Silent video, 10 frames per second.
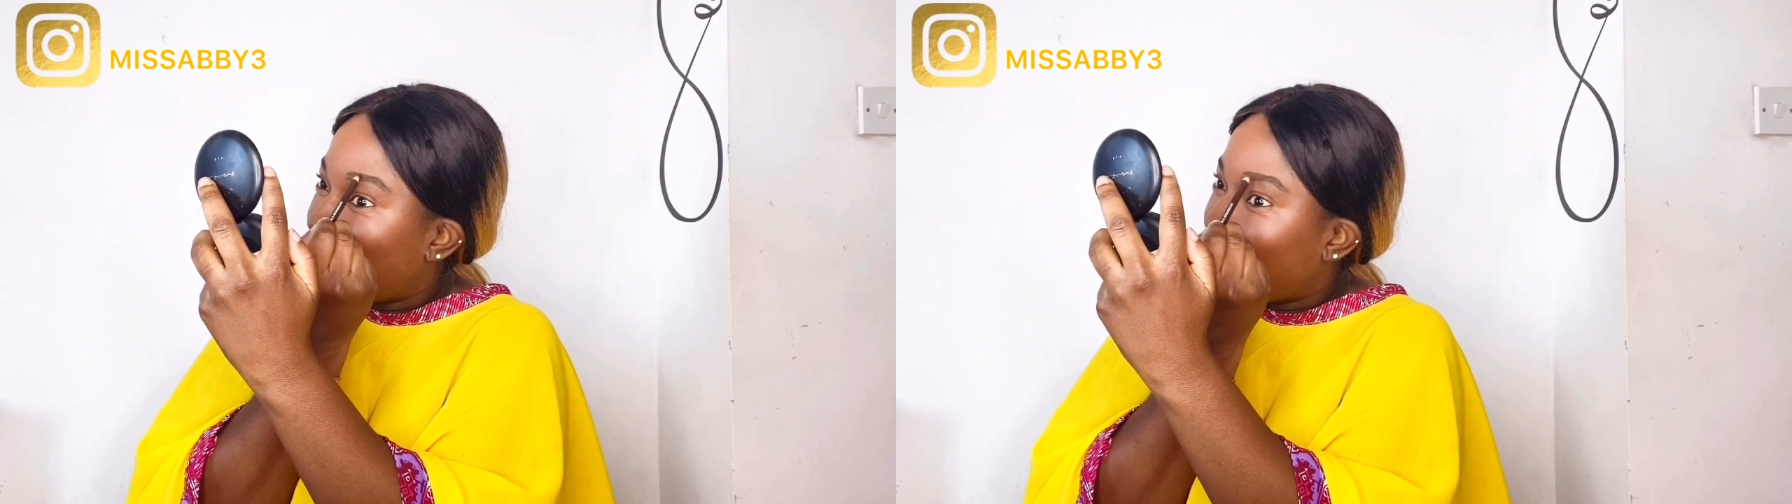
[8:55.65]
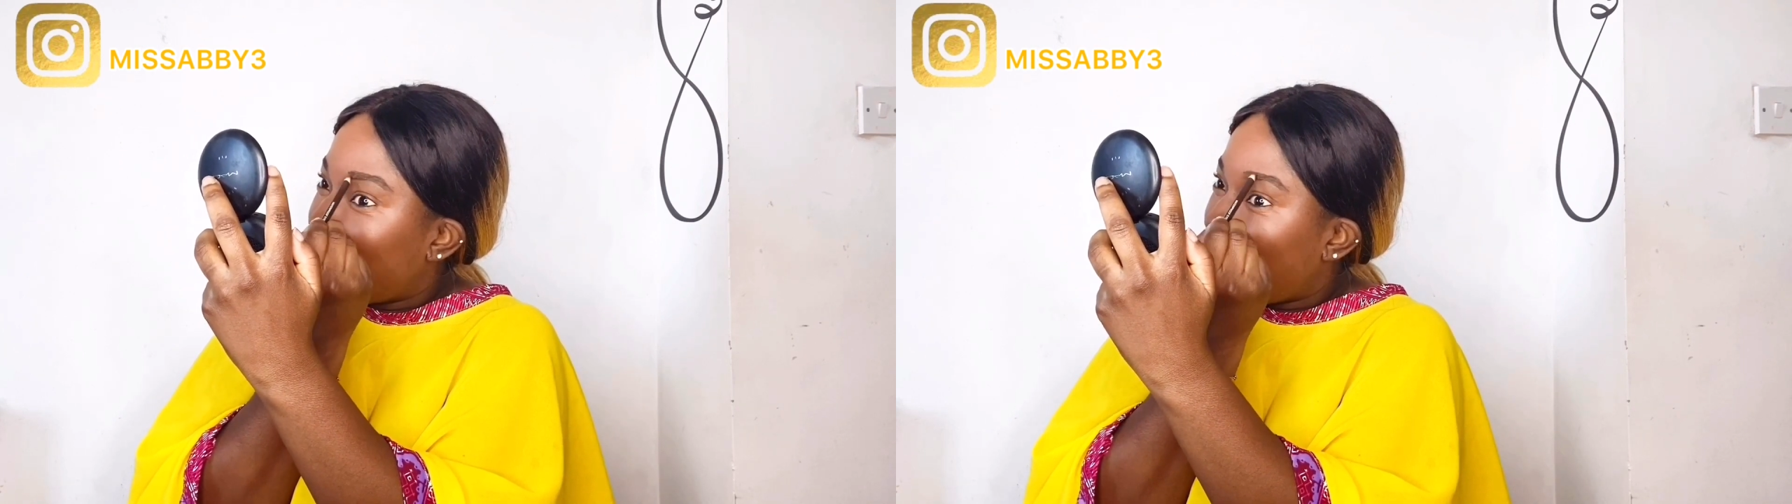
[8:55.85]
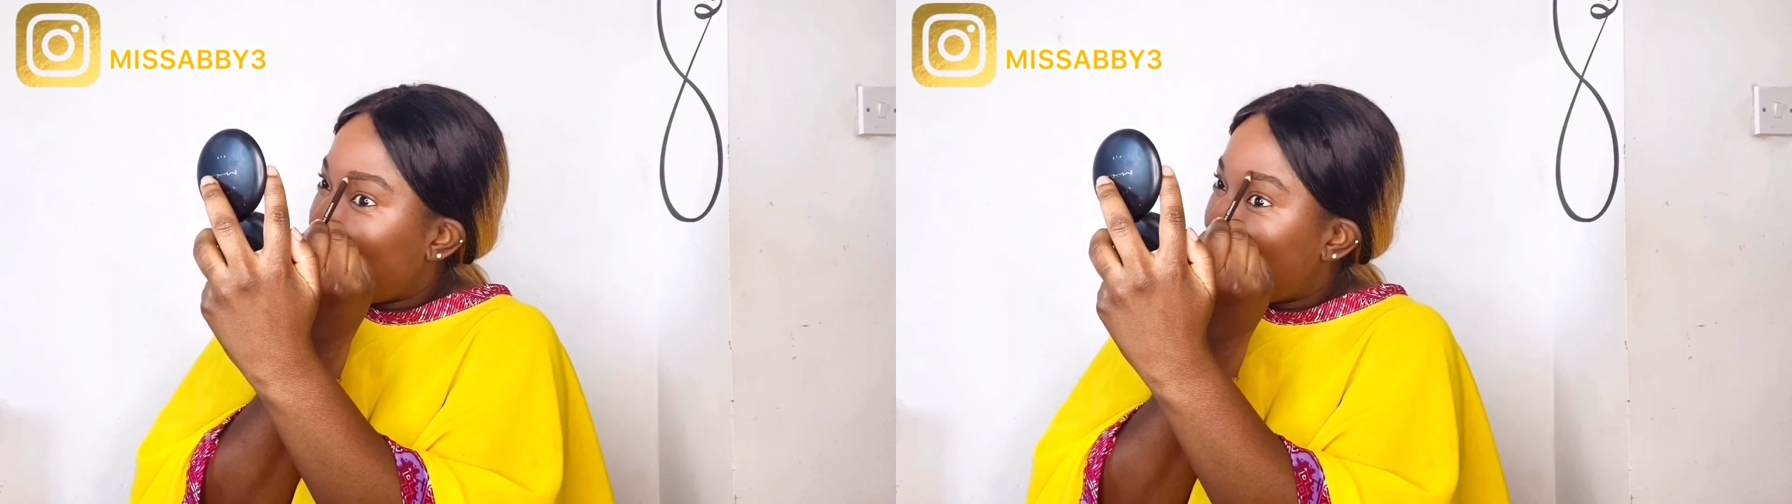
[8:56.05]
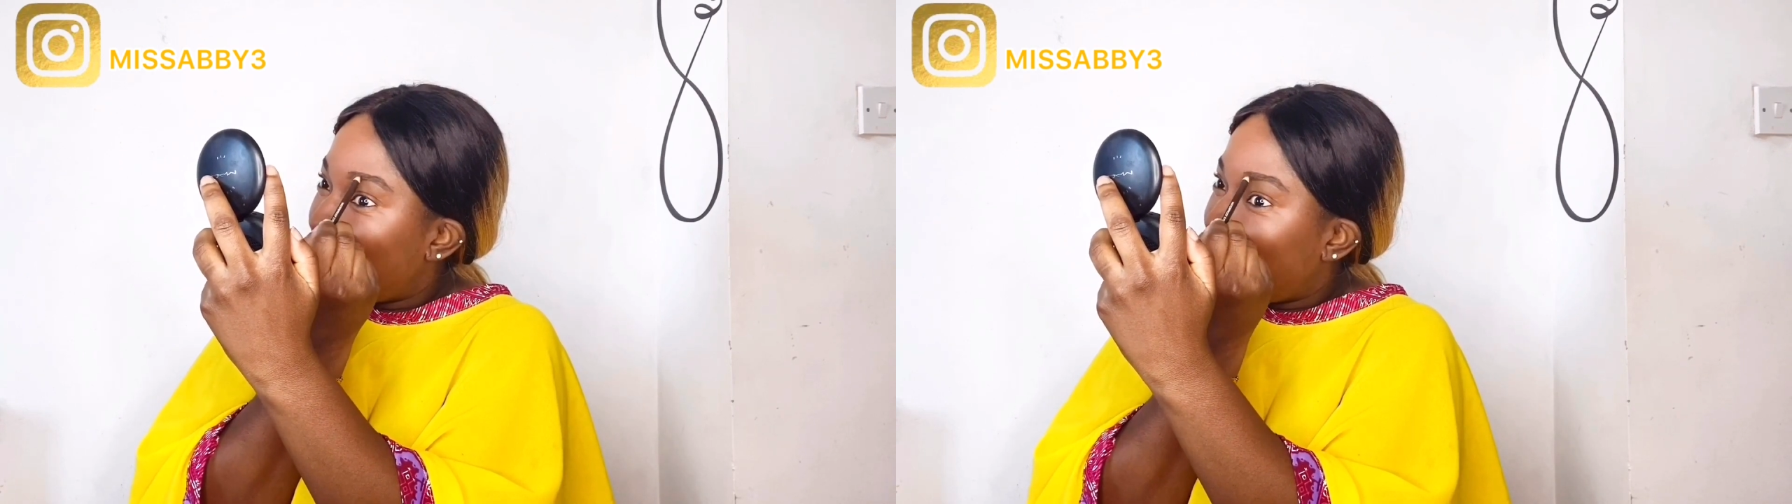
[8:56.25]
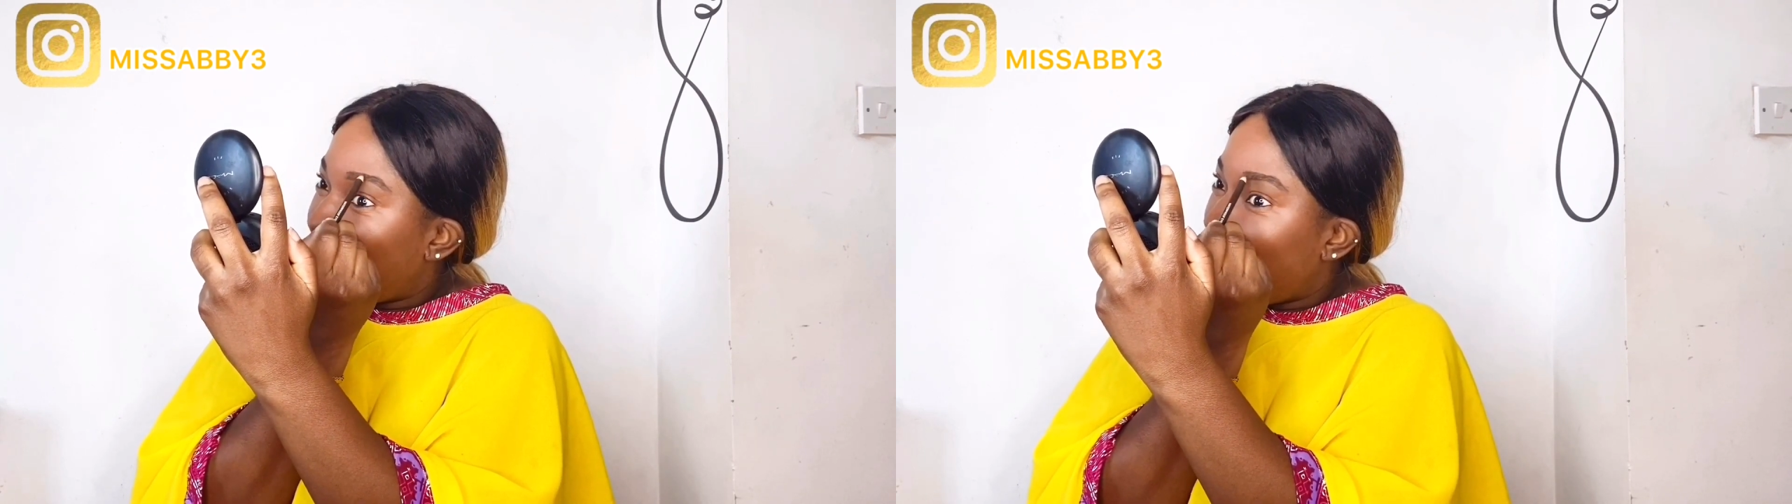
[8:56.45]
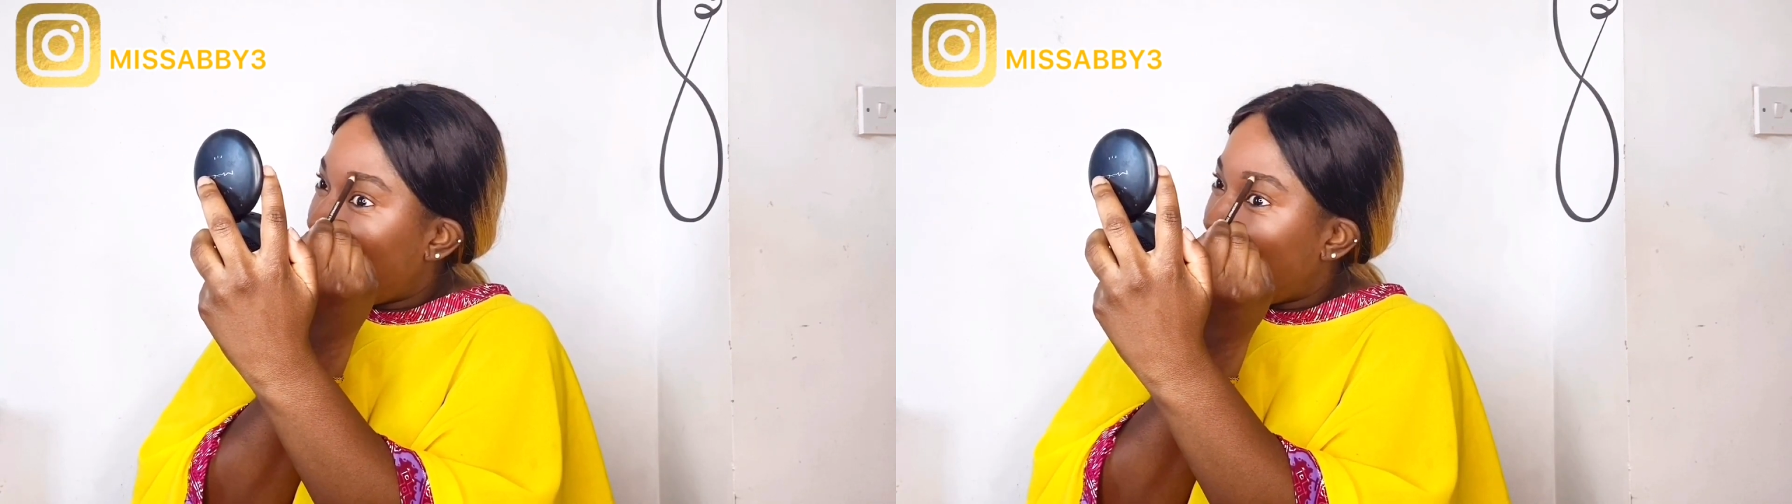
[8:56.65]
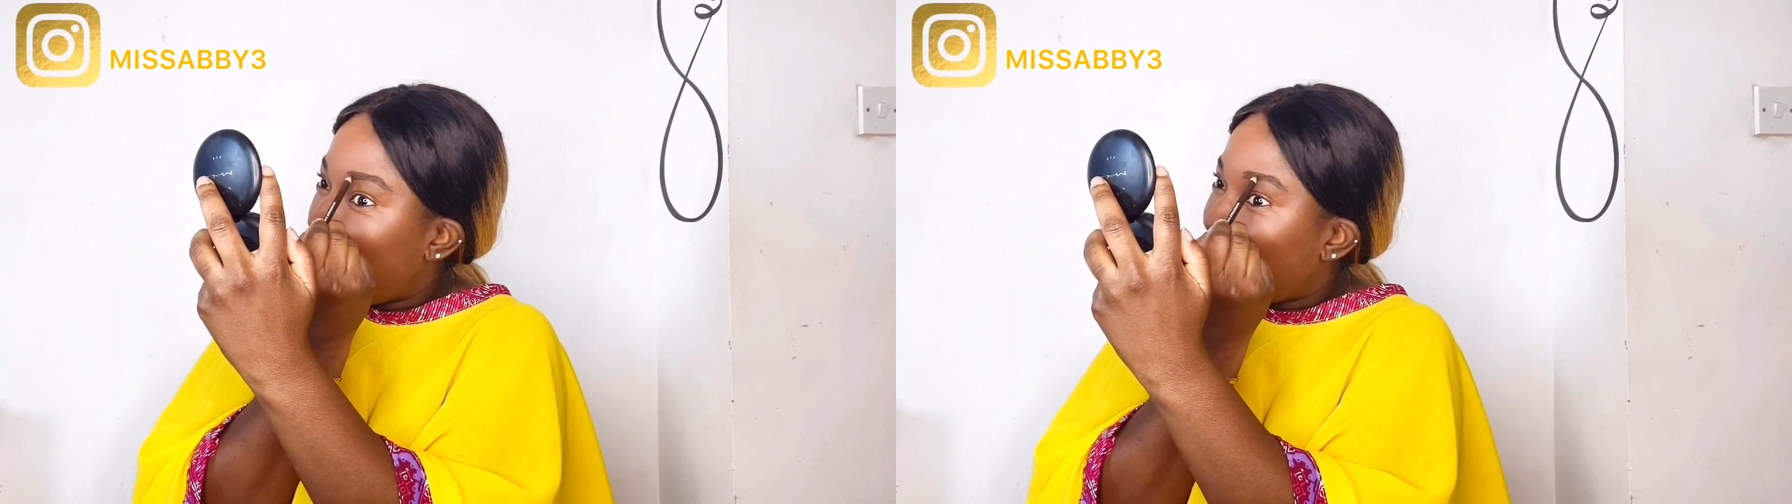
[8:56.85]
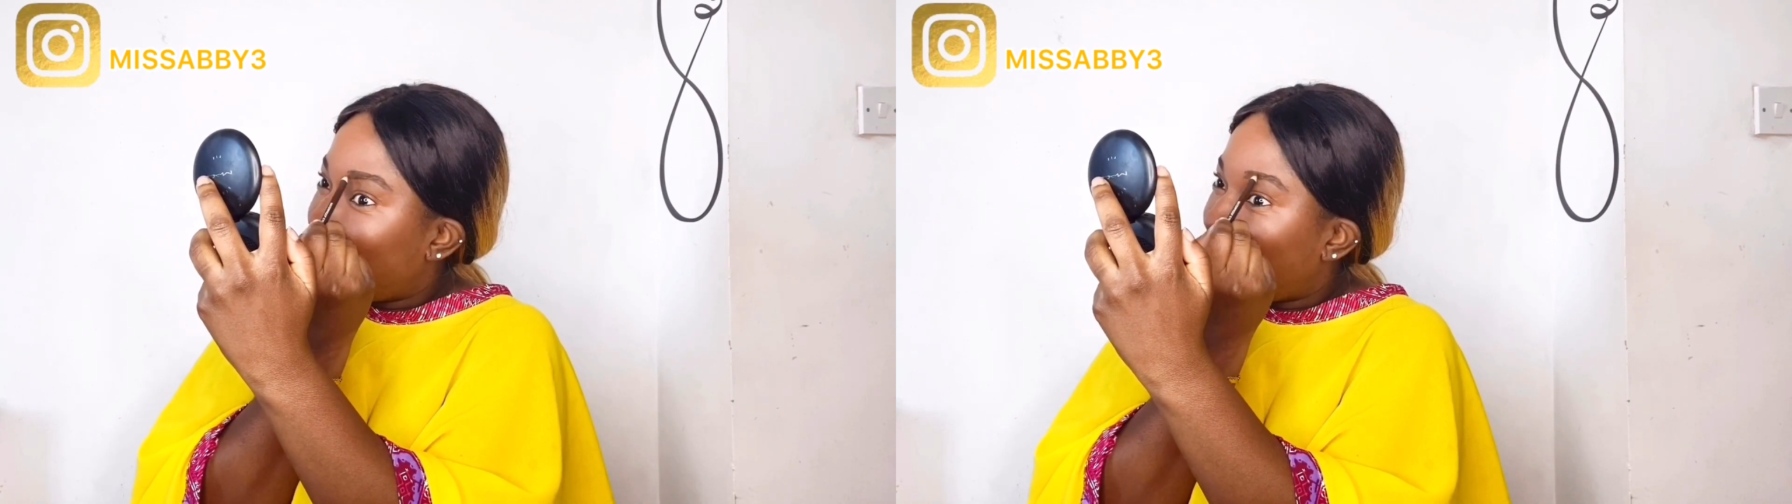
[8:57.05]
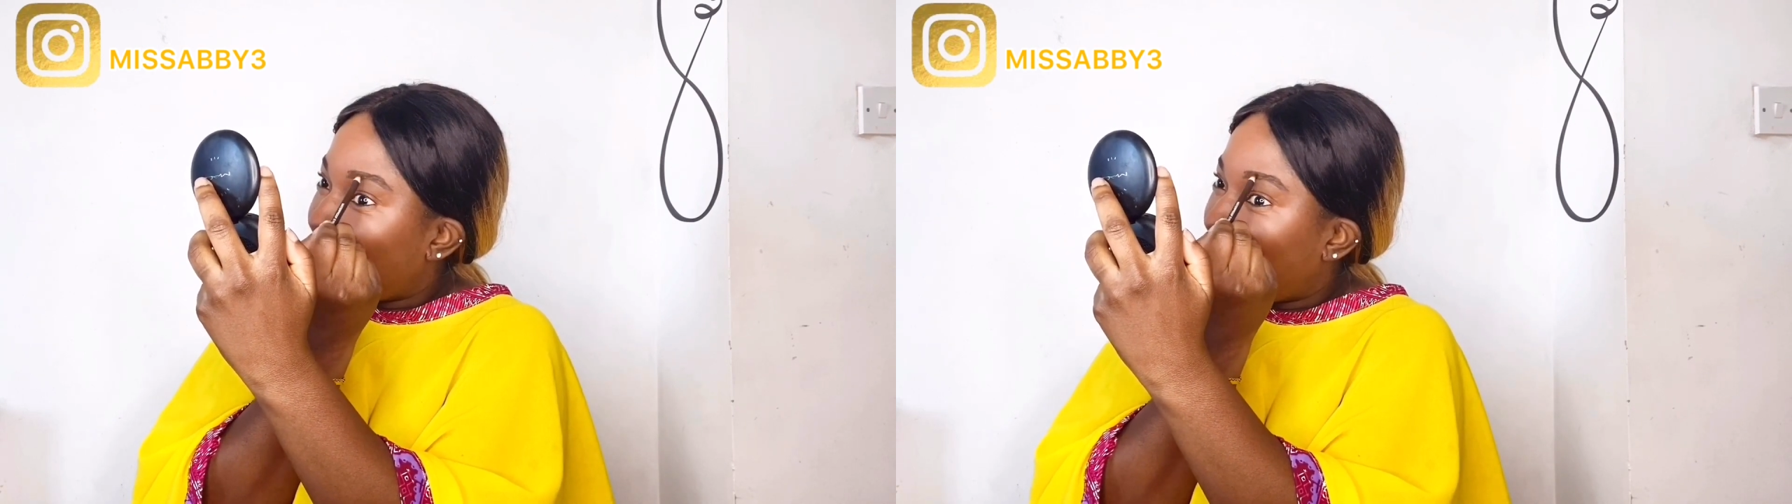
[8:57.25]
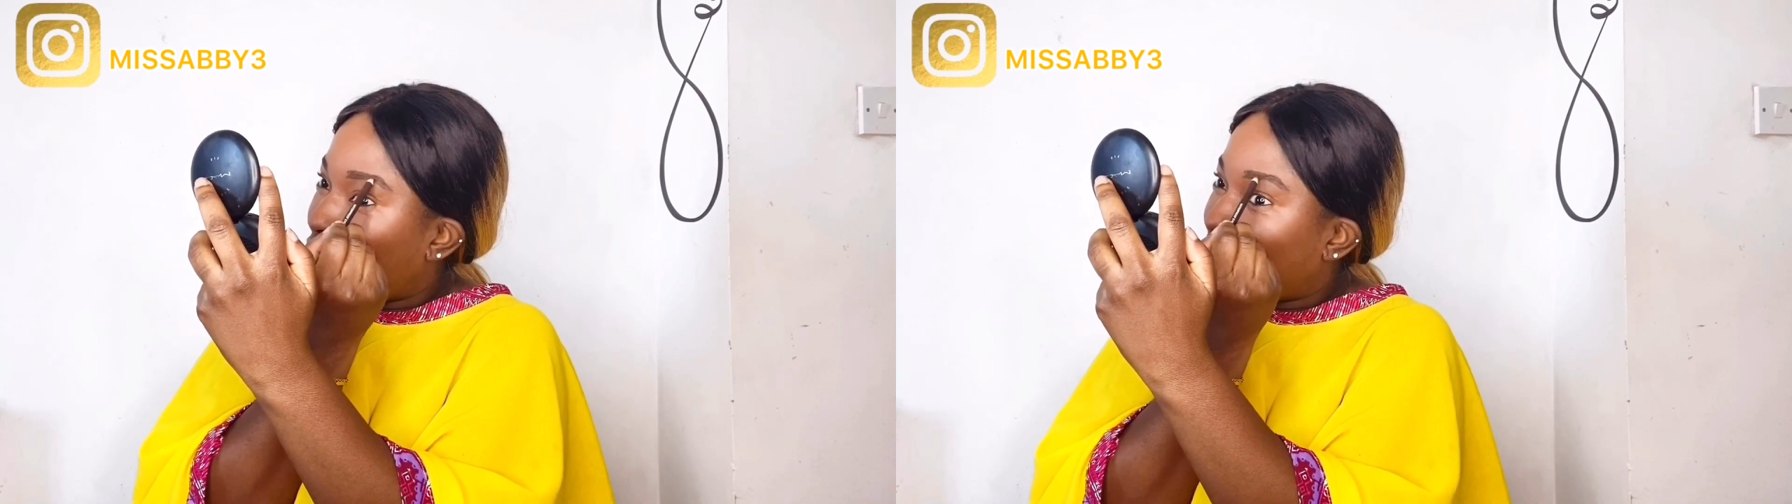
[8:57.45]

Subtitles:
Now, I have a fair fit.